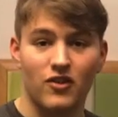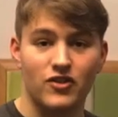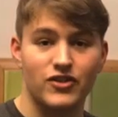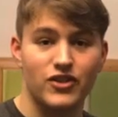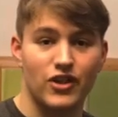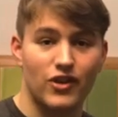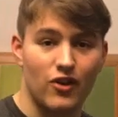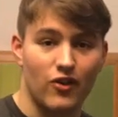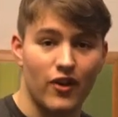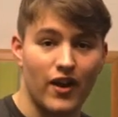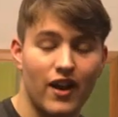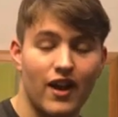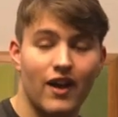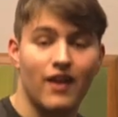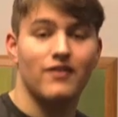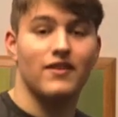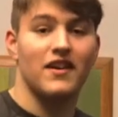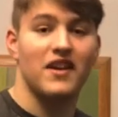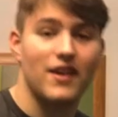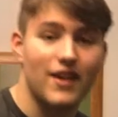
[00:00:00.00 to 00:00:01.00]
considering
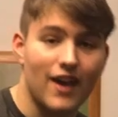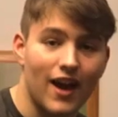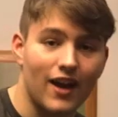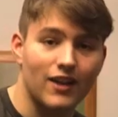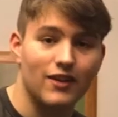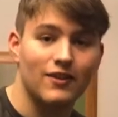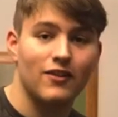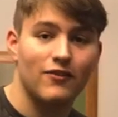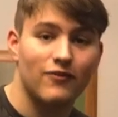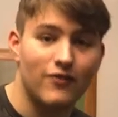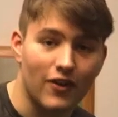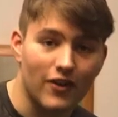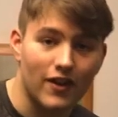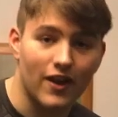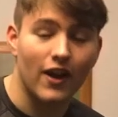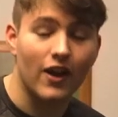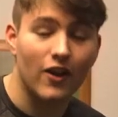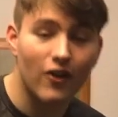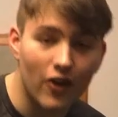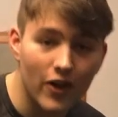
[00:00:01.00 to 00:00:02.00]
they can't
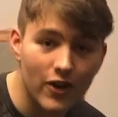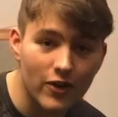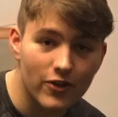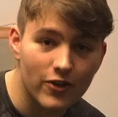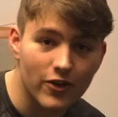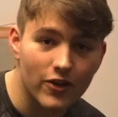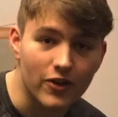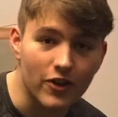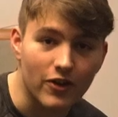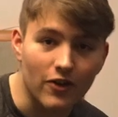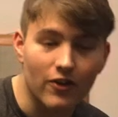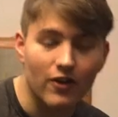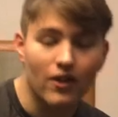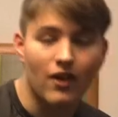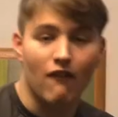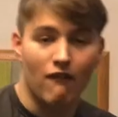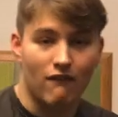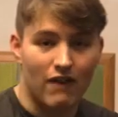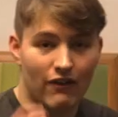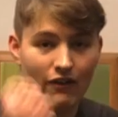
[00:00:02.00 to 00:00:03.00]
counter you
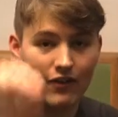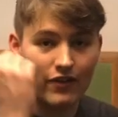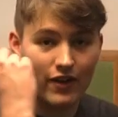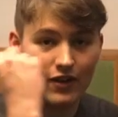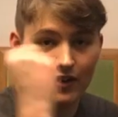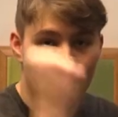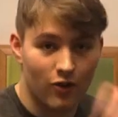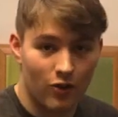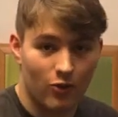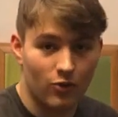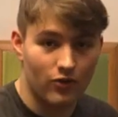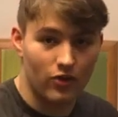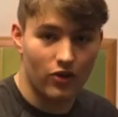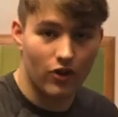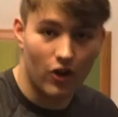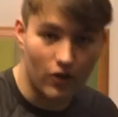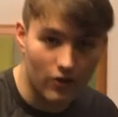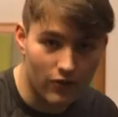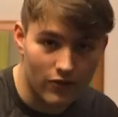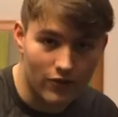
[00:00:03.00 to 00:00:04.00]
whenever they're told
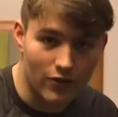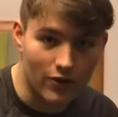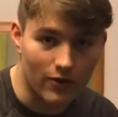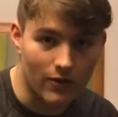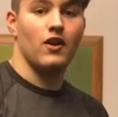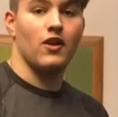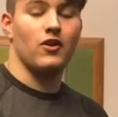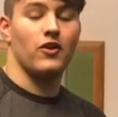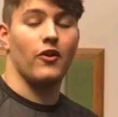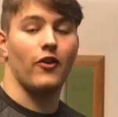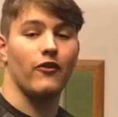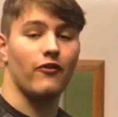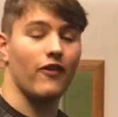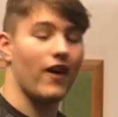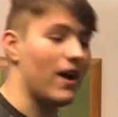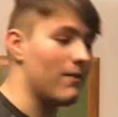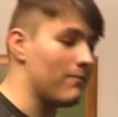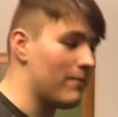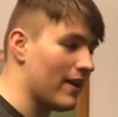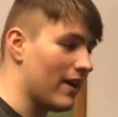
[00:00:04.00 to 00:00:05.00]
not to. Now, if
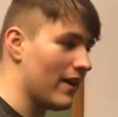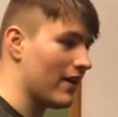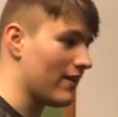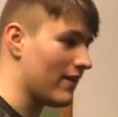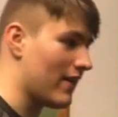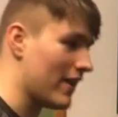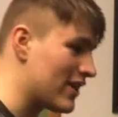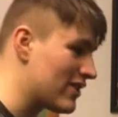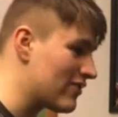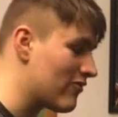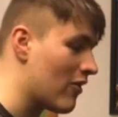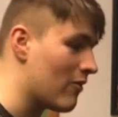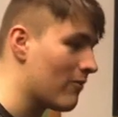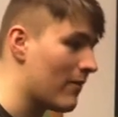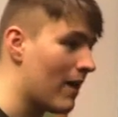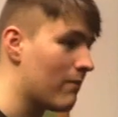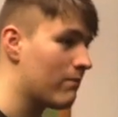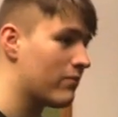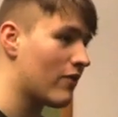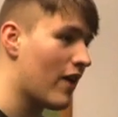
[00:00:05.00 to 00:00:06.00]
I'm being like swung
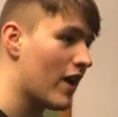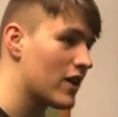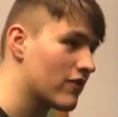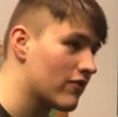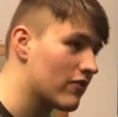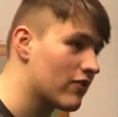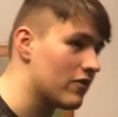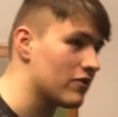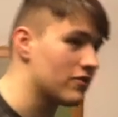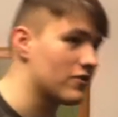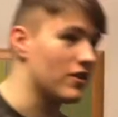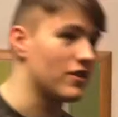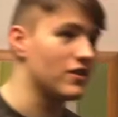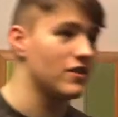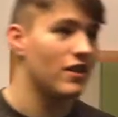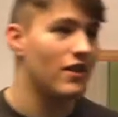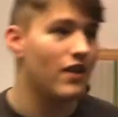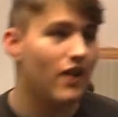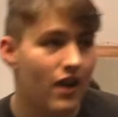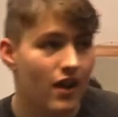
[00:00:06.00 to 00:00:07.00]
by a barrage of
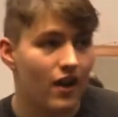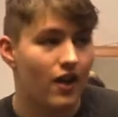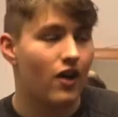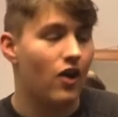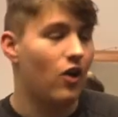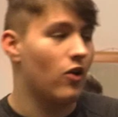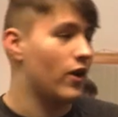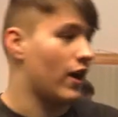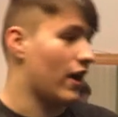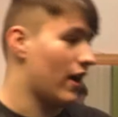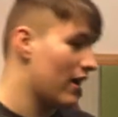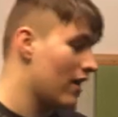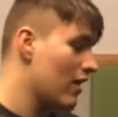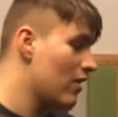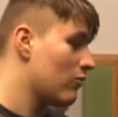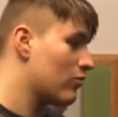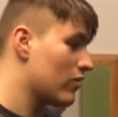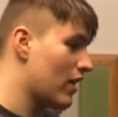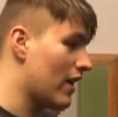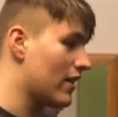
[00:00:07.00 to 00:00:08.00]
punches, okay,
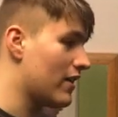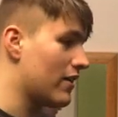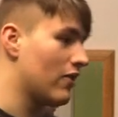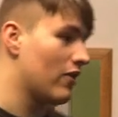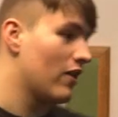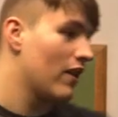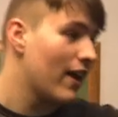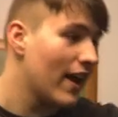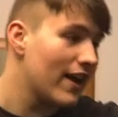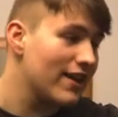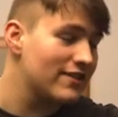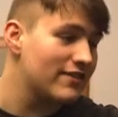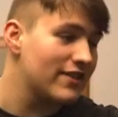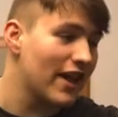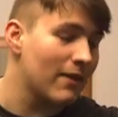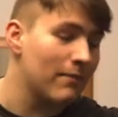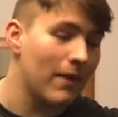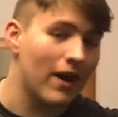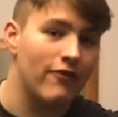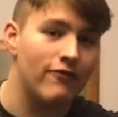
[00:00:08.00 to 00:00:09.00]
what I do is
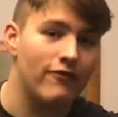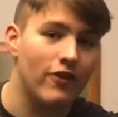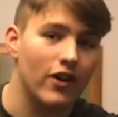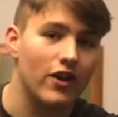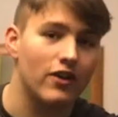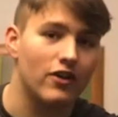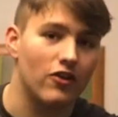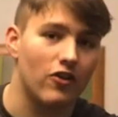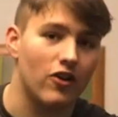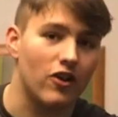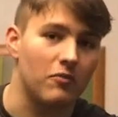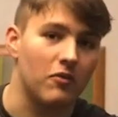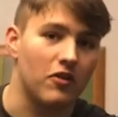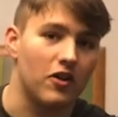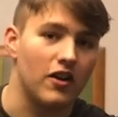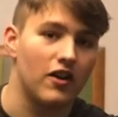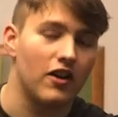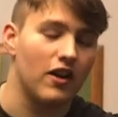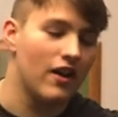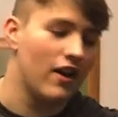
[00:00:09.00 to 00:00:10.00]
stick my arm
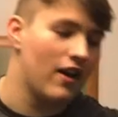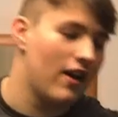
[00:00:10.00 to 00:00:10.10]
out